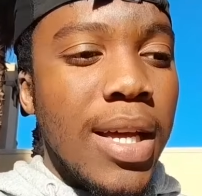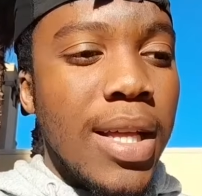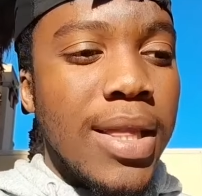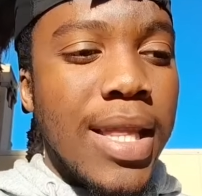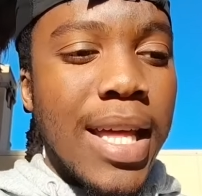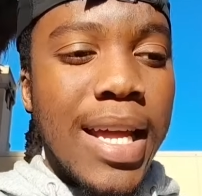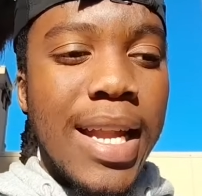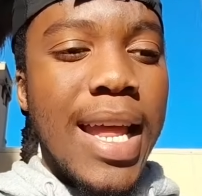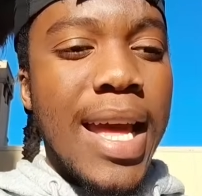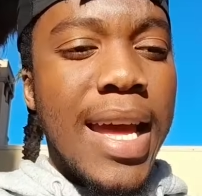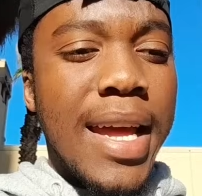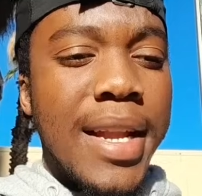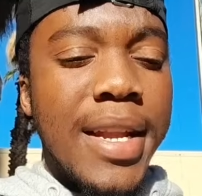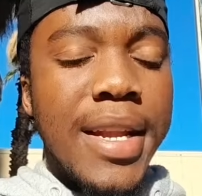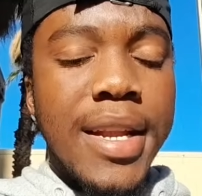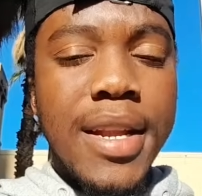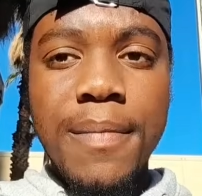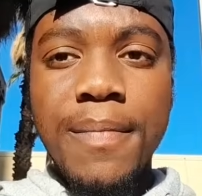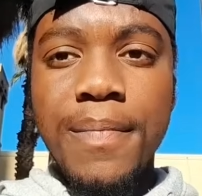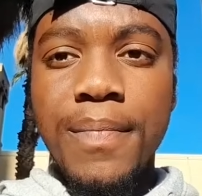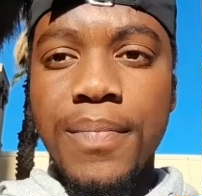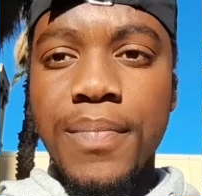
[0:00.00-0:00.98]
the land,
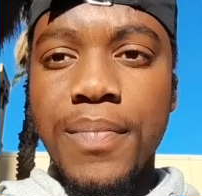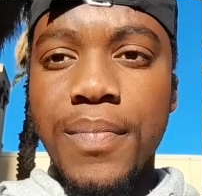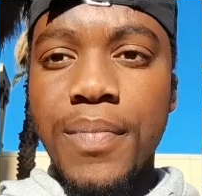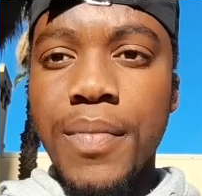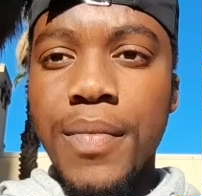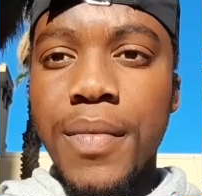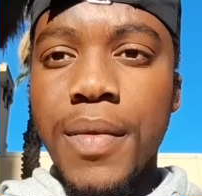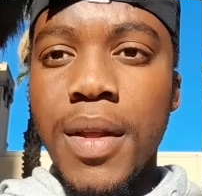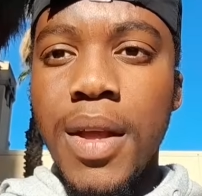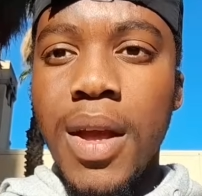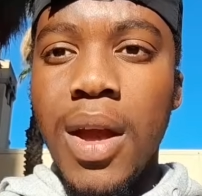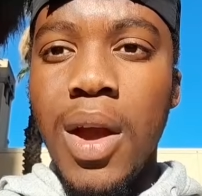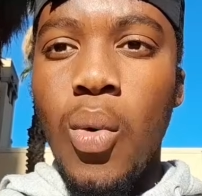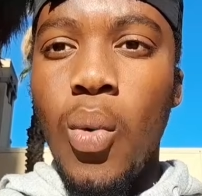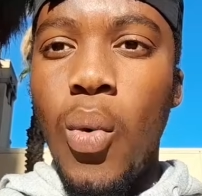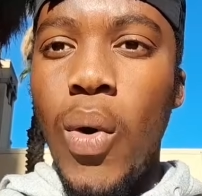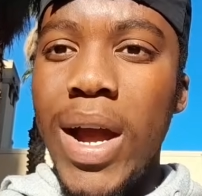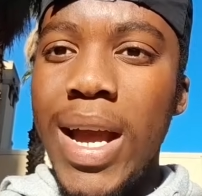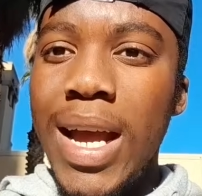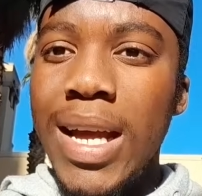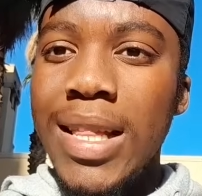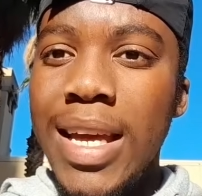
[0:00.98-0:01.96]

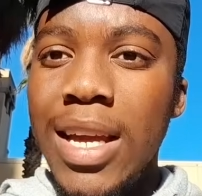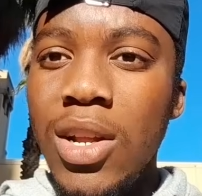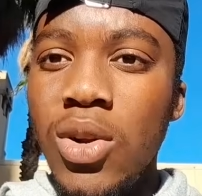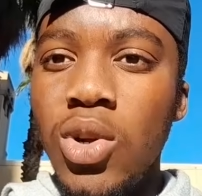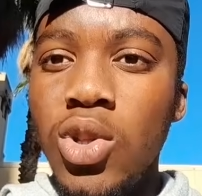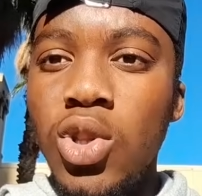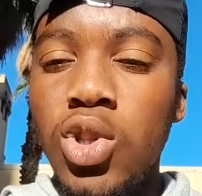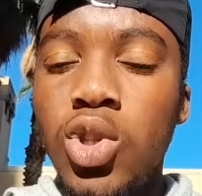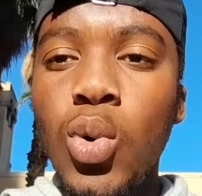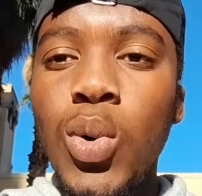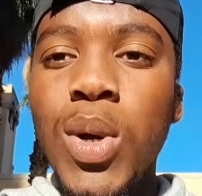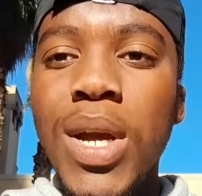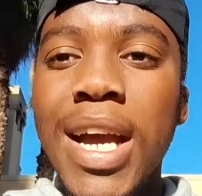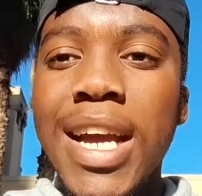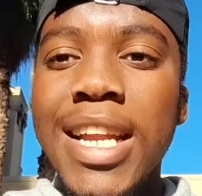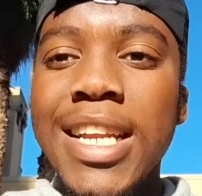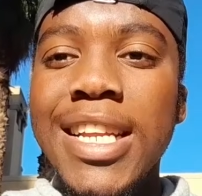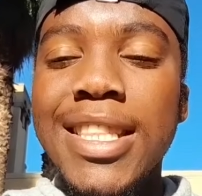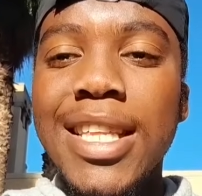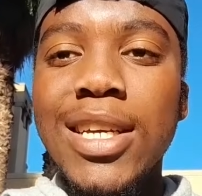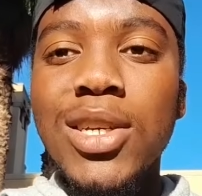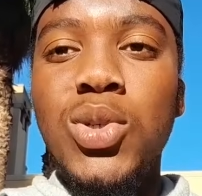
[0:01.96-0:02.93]
why are they not doing
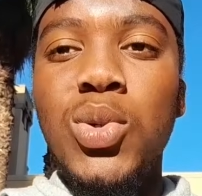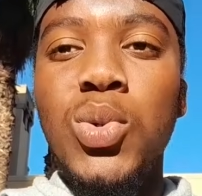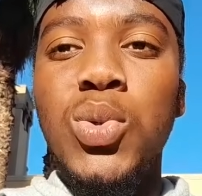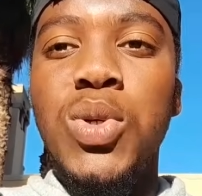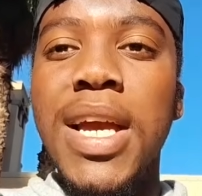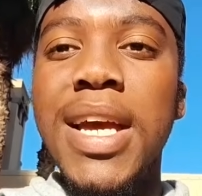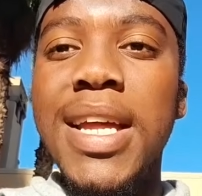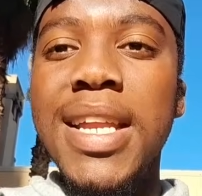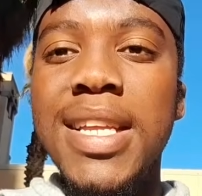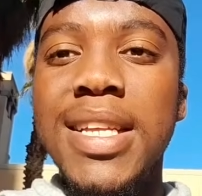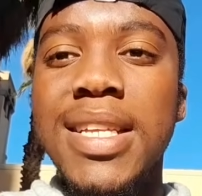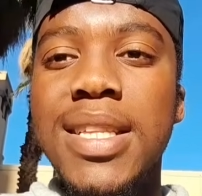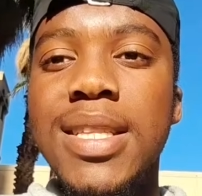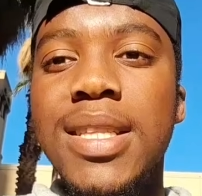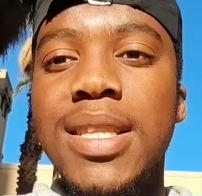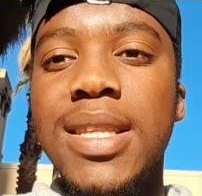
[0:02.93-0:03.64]
anything to carry?